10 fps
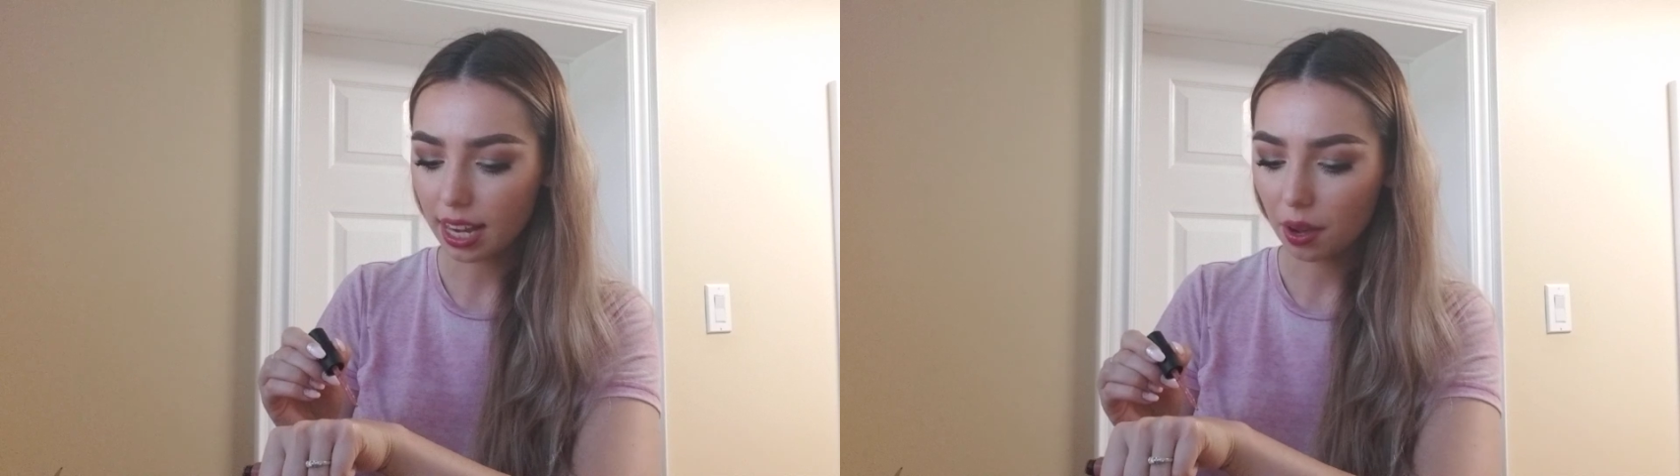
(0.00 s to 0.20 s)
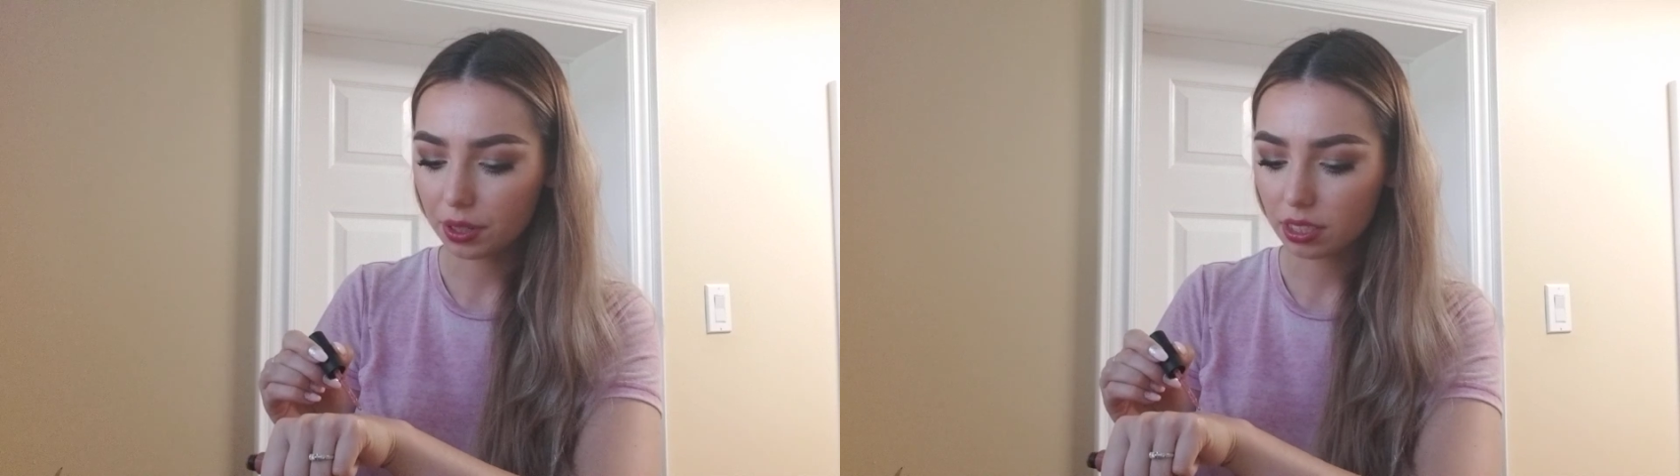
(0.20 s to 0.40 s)

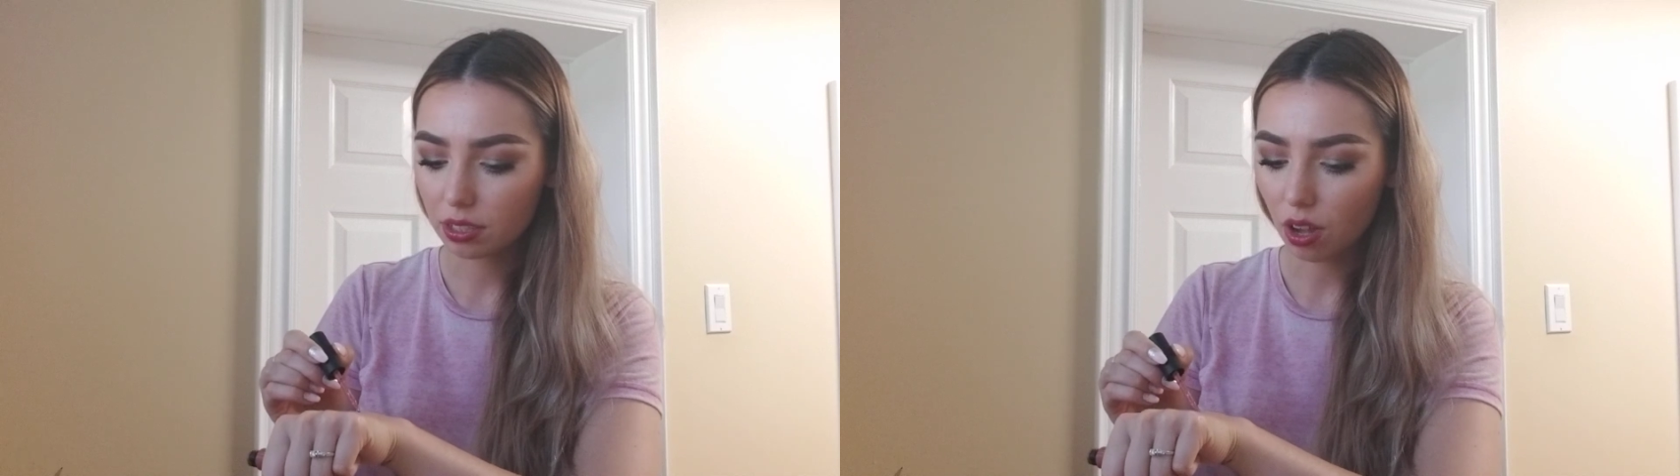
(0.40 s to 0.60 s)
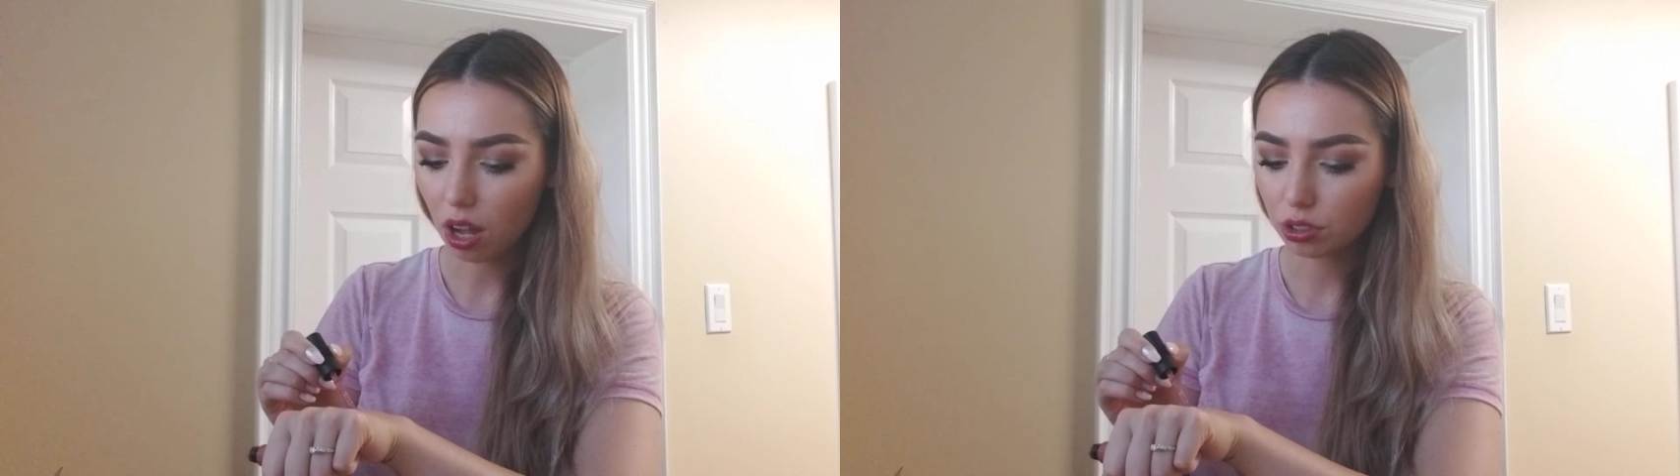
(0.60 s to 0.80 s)
down, it's
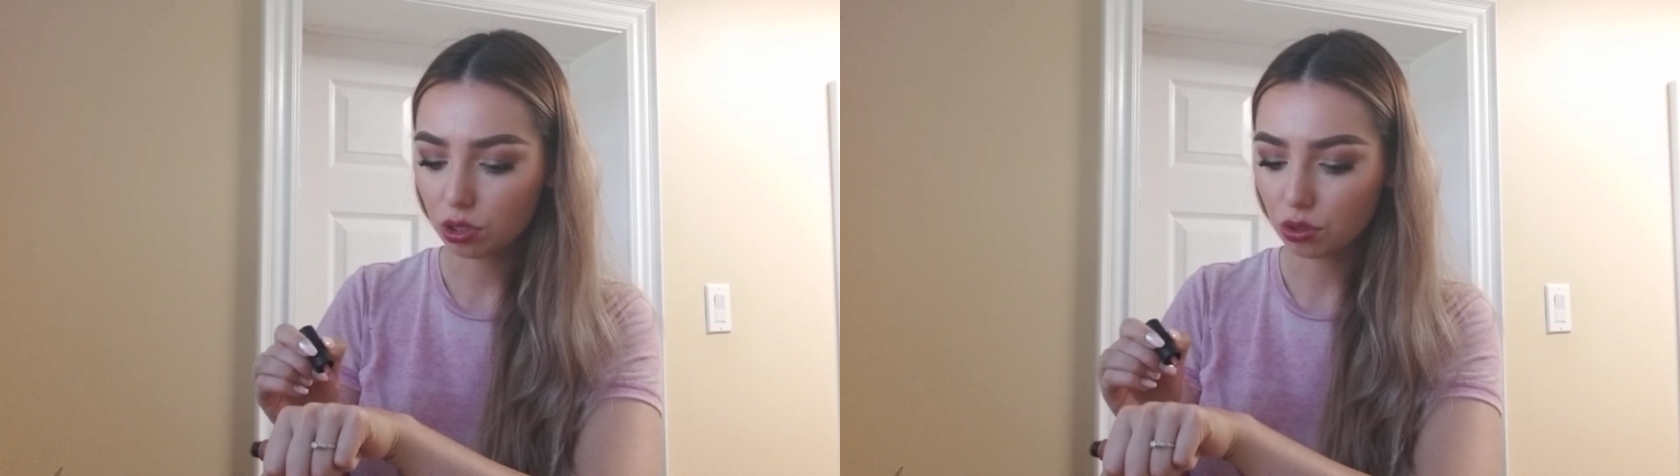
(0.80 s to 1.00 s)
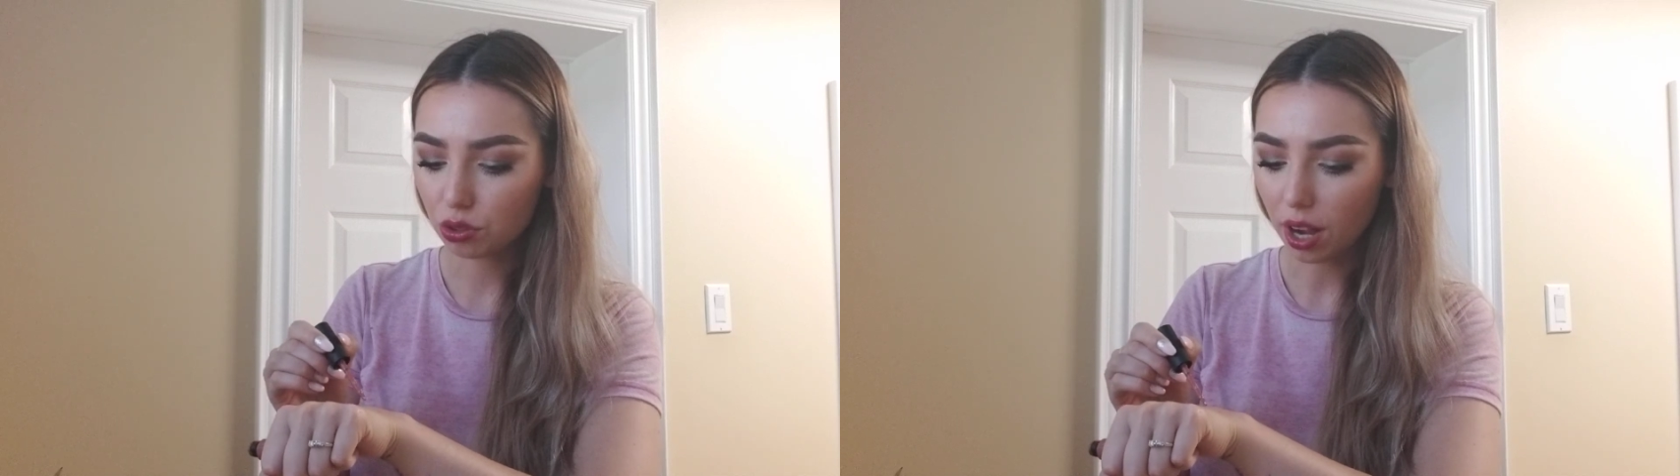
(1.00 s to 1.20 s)
not
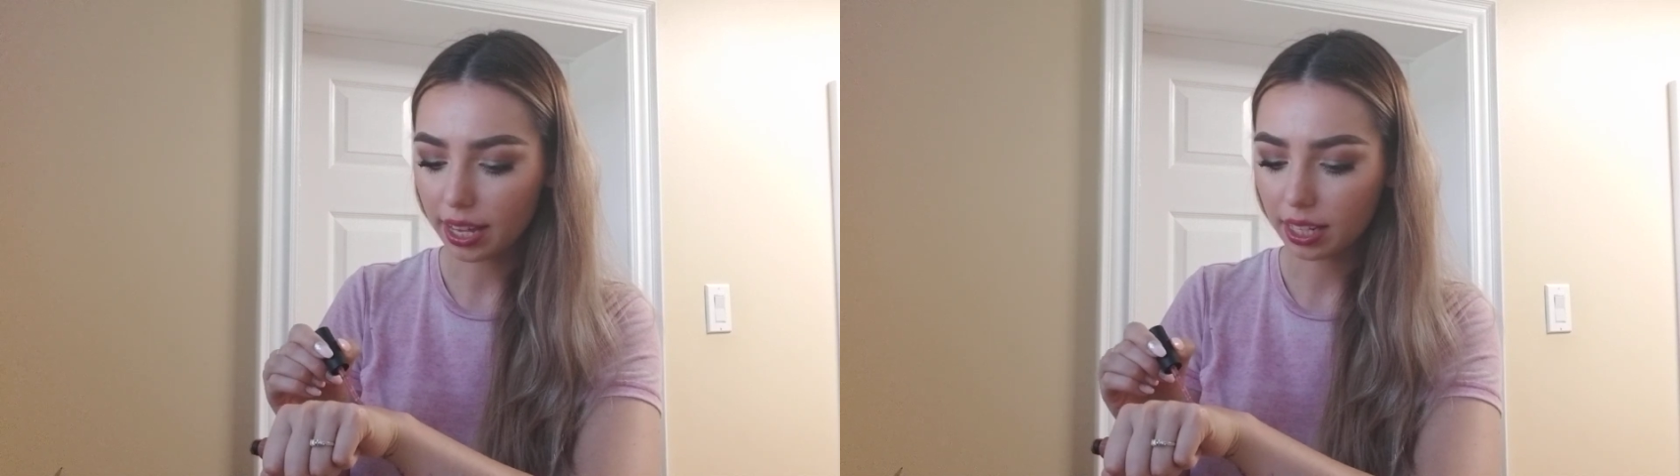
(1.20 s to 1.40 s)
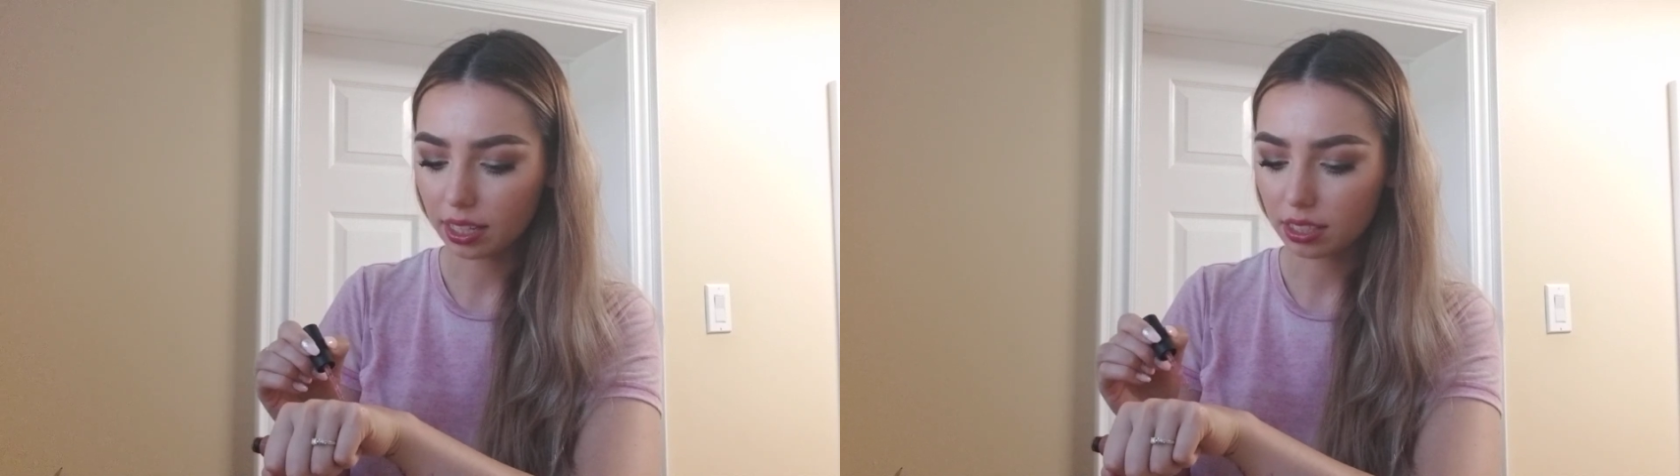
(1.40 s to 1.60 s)
too drying,